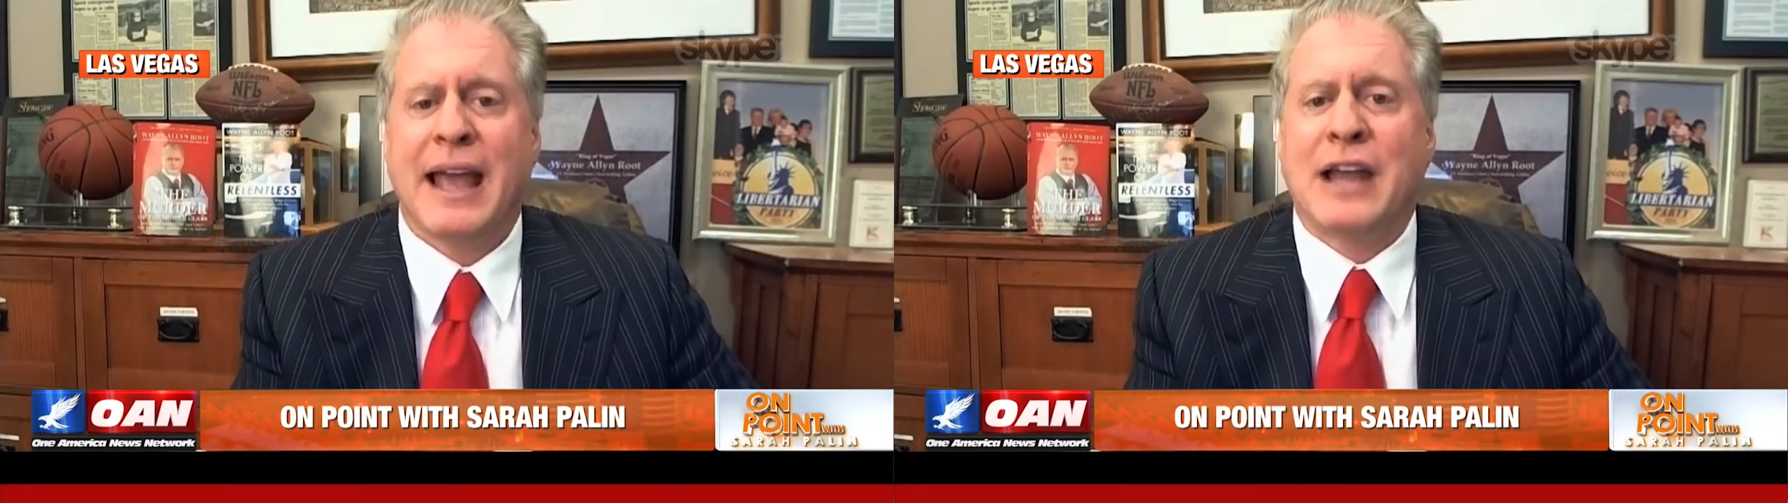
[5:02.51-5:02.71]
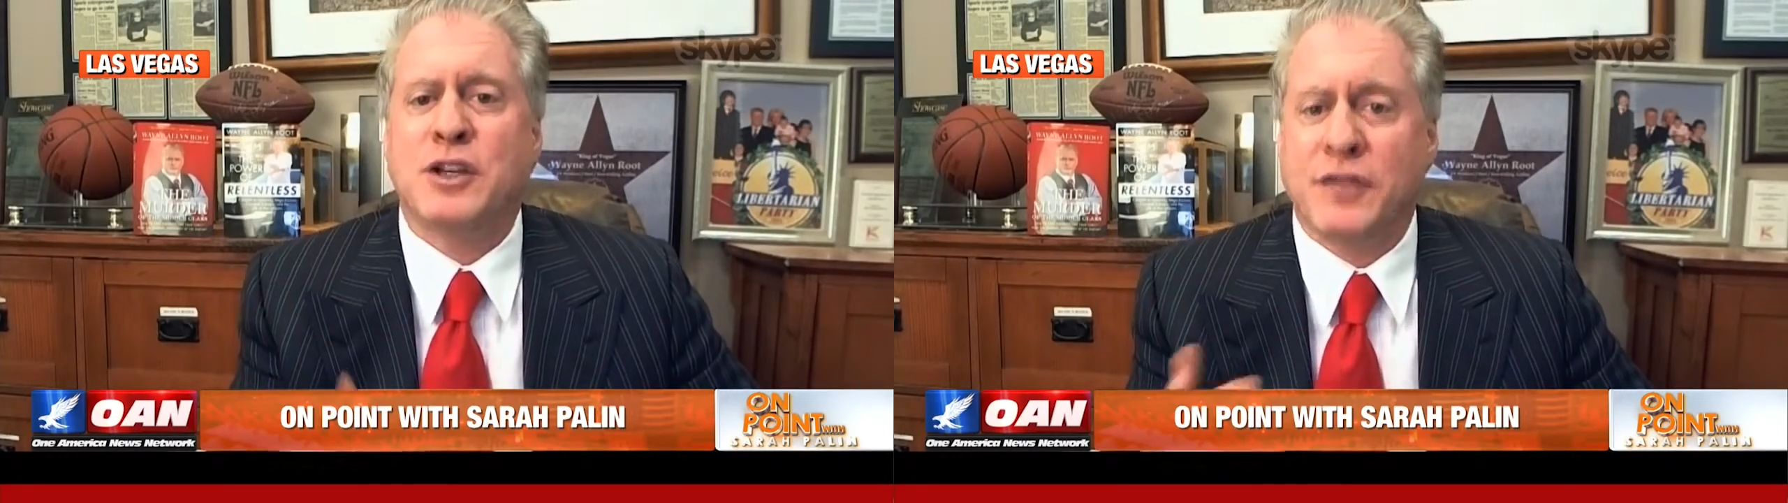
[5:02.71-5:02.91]

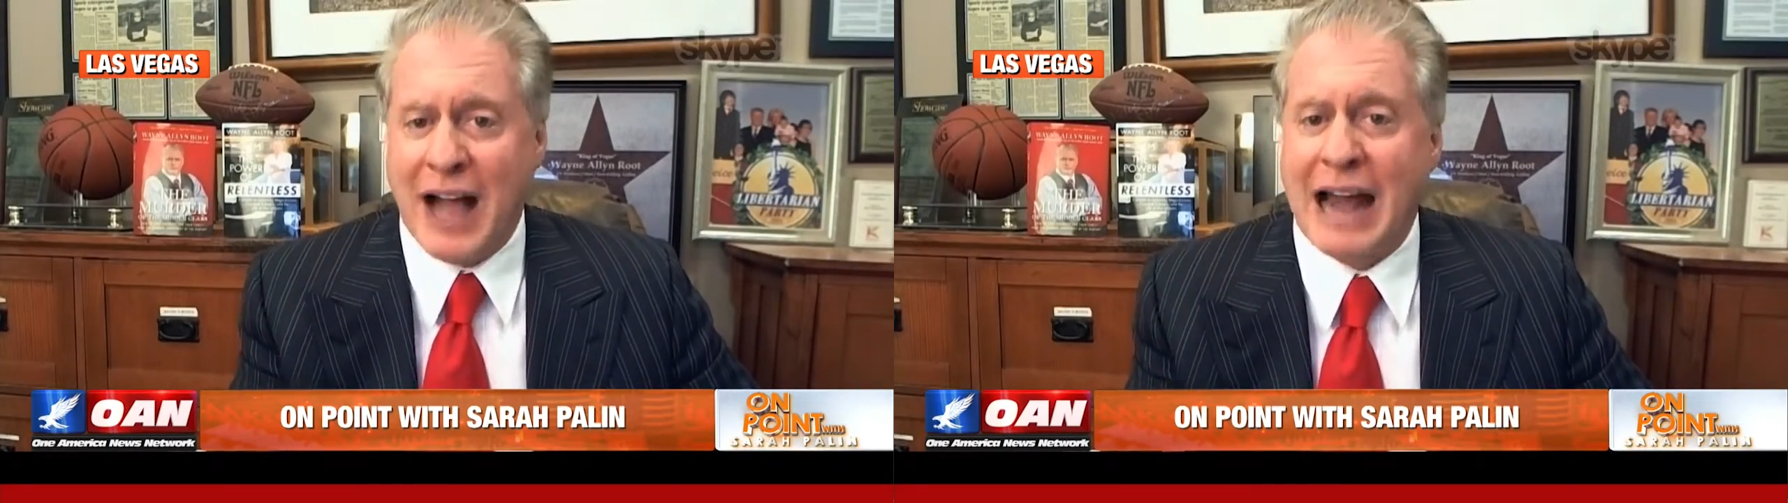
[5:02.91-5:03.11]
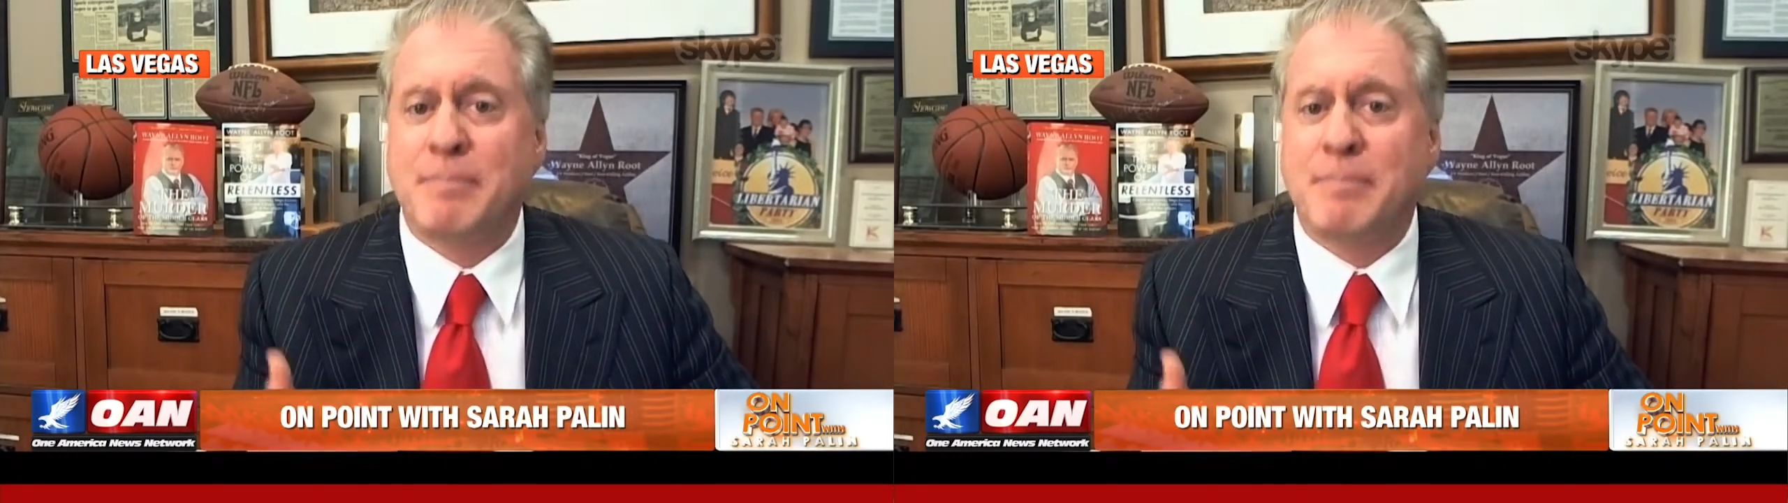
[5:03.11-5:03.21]
And you've got to